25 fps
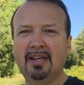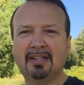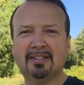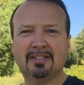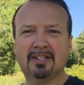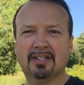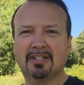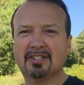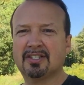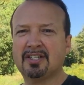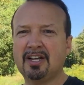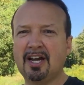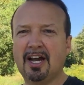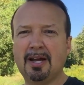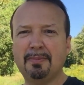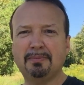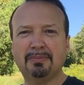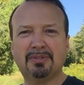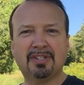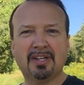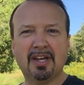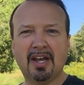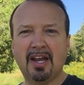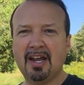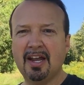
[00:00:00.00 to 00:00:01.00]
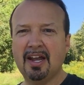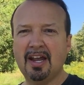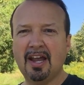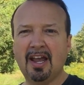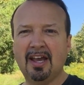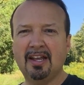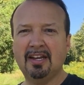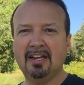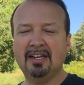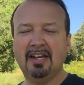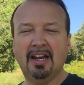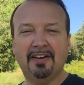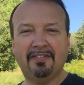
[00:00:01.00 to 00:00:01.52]
sixth time, say,
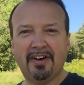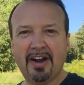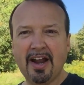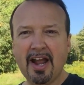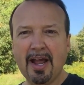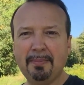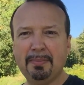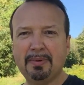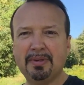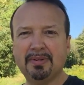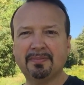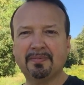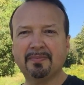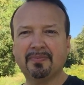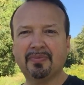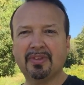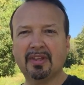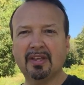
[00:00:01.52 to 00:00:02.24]
and it never happened.